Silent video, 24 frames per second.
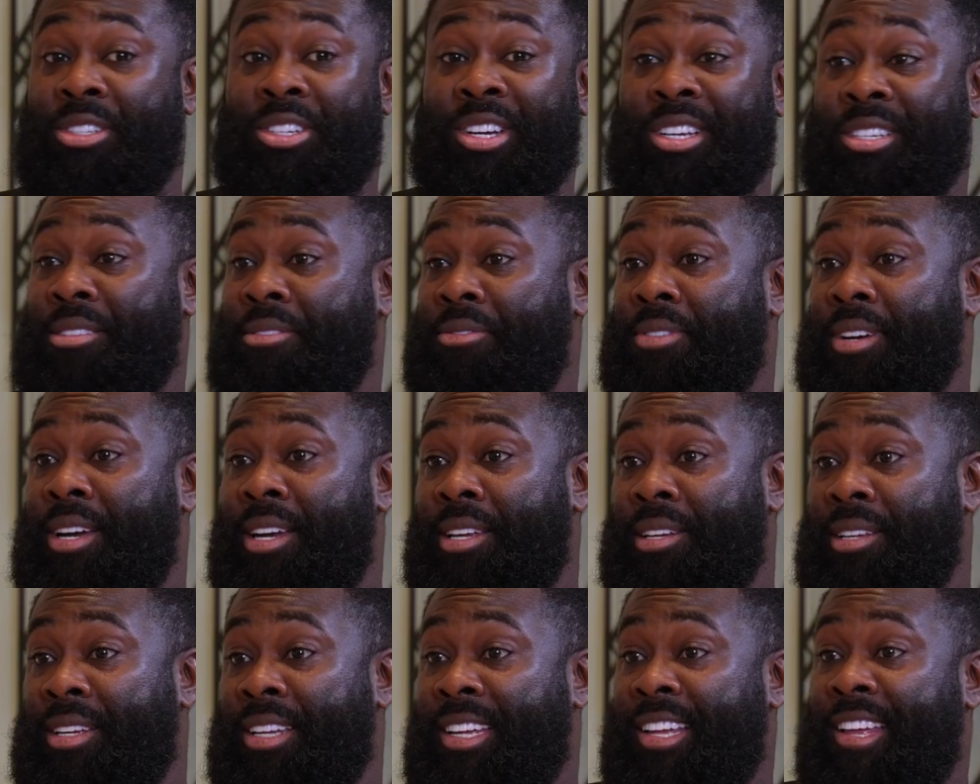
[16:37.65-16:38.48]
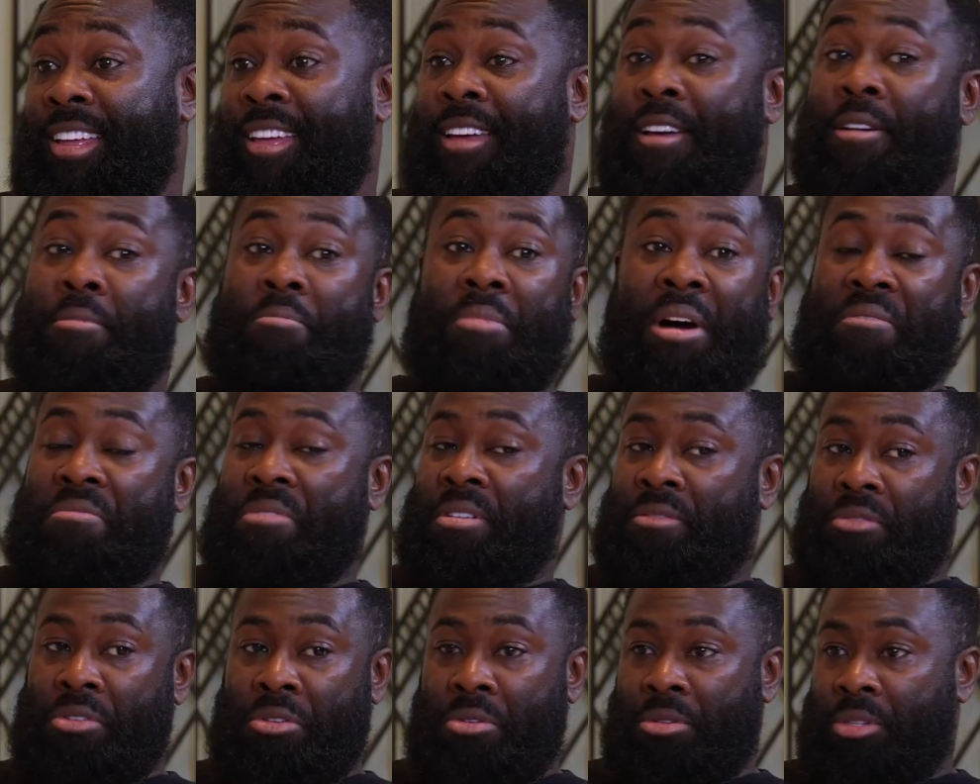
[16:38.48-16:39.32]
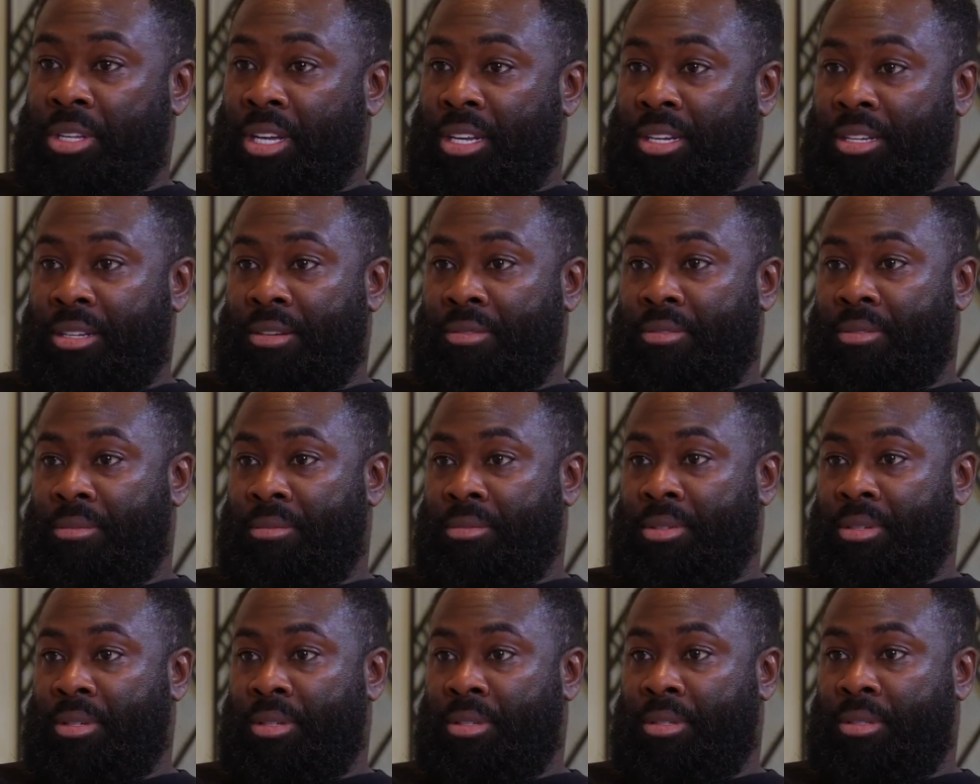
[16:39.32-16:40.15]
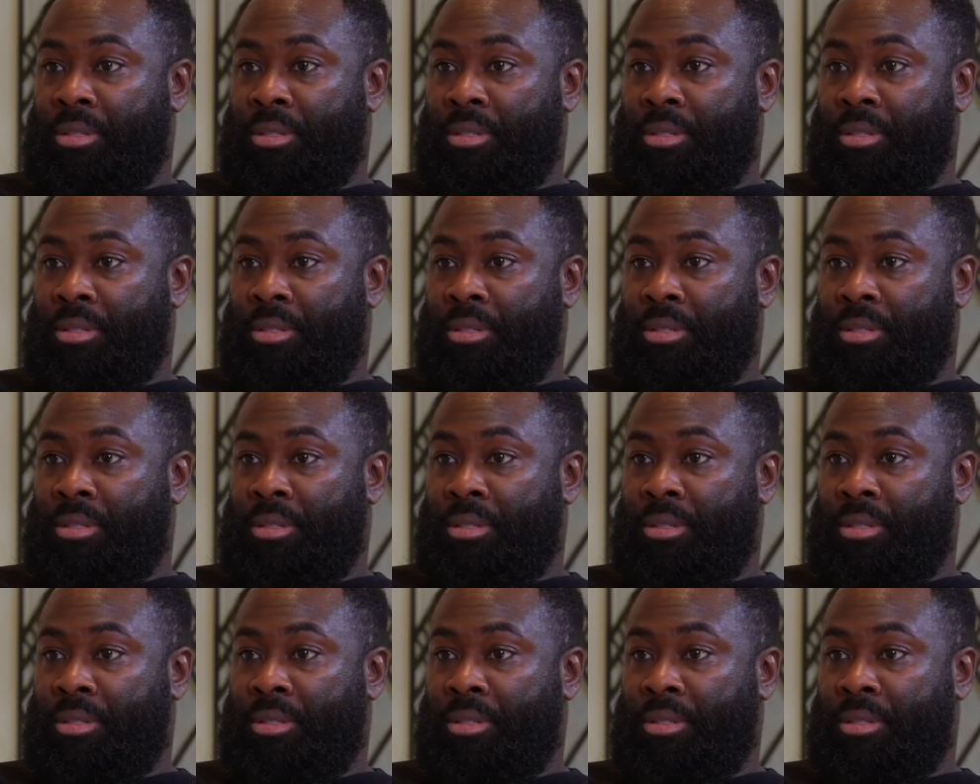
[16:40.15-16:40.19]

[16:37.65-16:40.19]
justified, but I've never used any of them